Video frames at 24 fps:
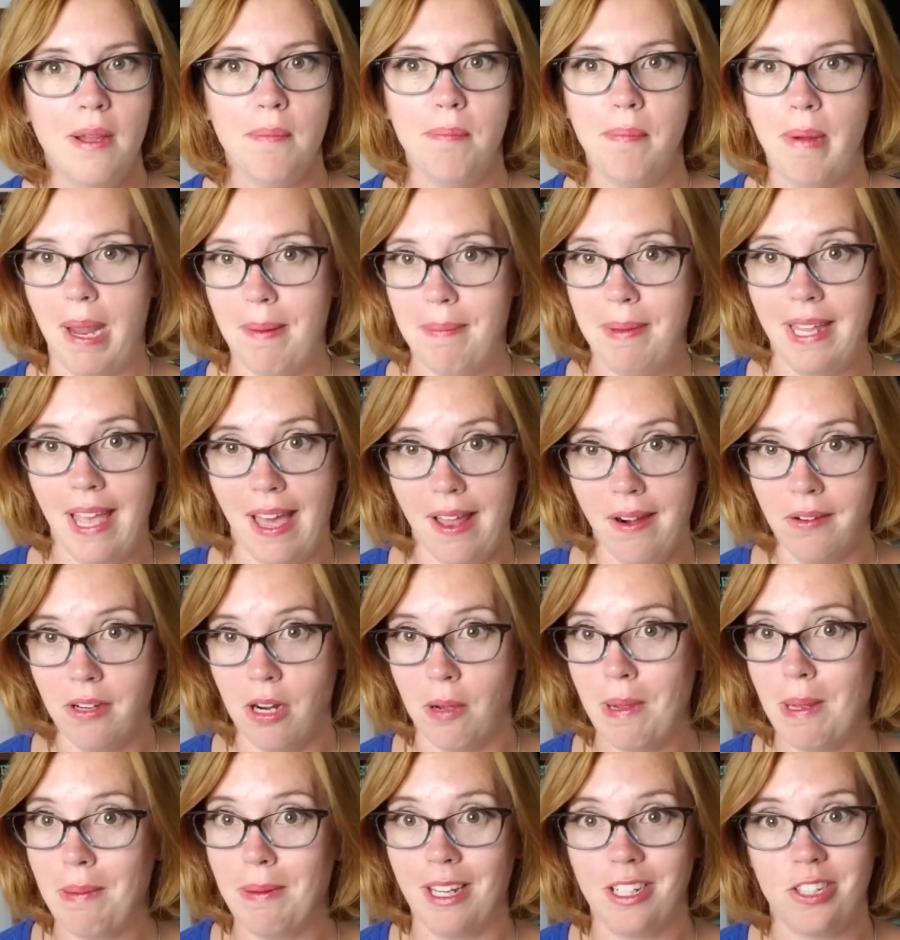maybe, I don't know,
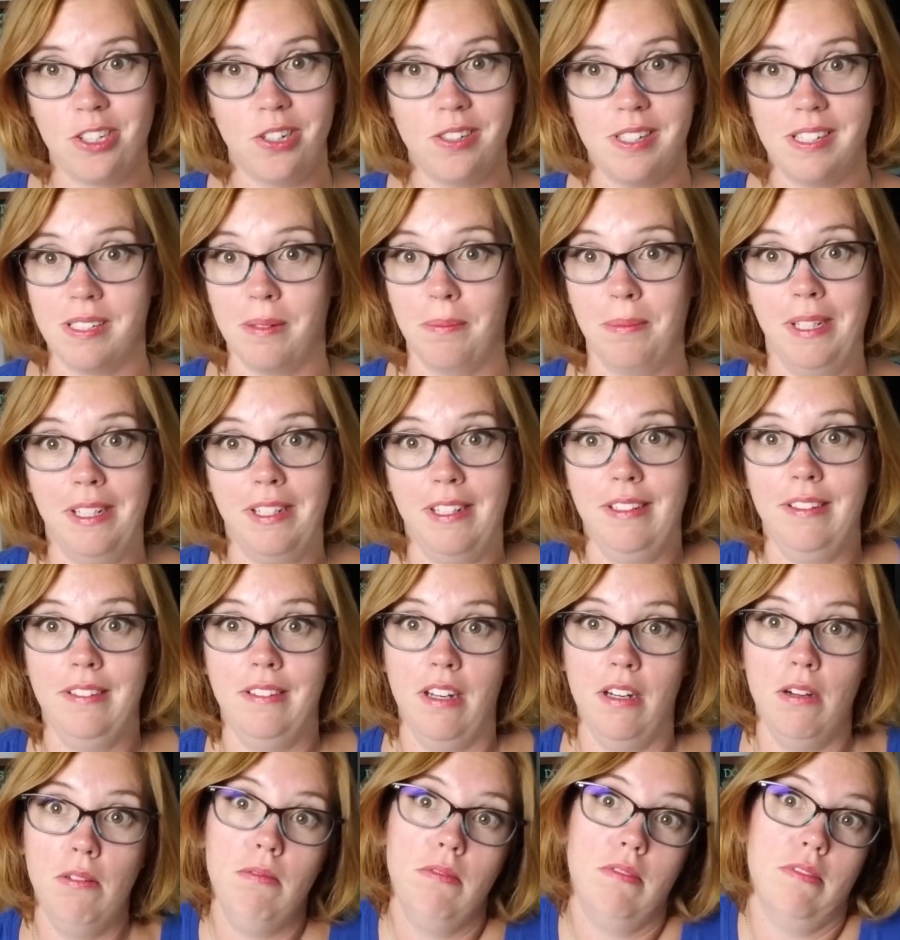maybe I showed you something you didn't
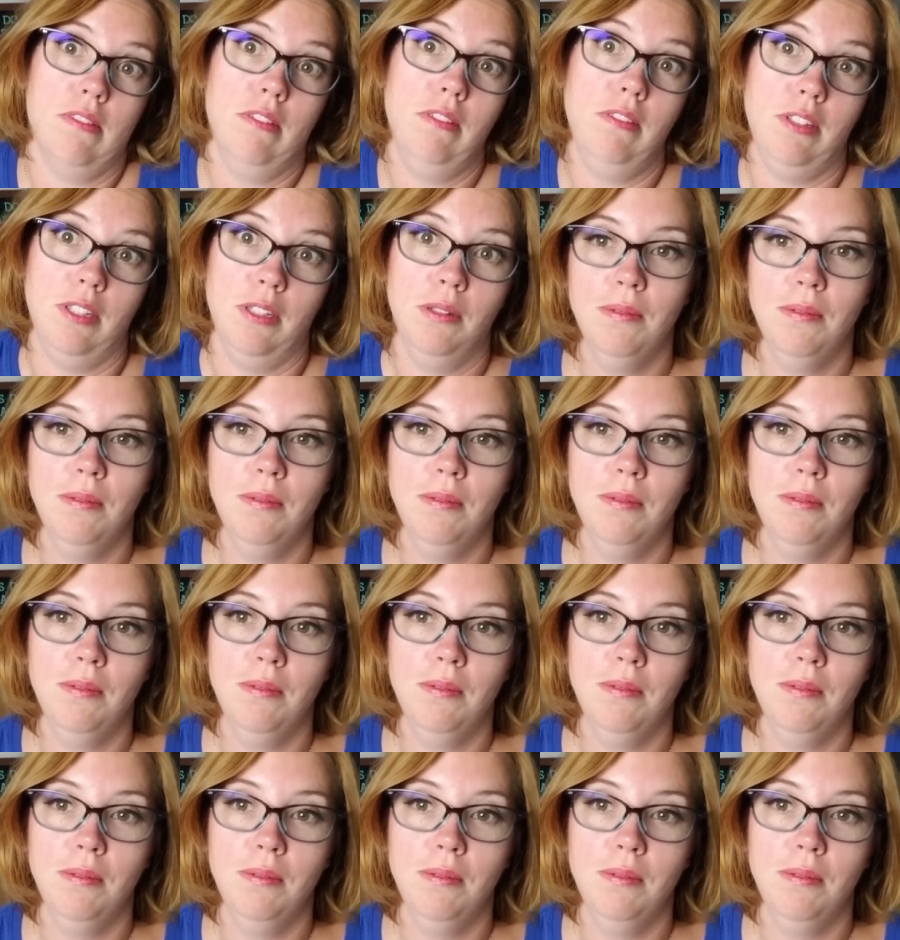know. I don't know.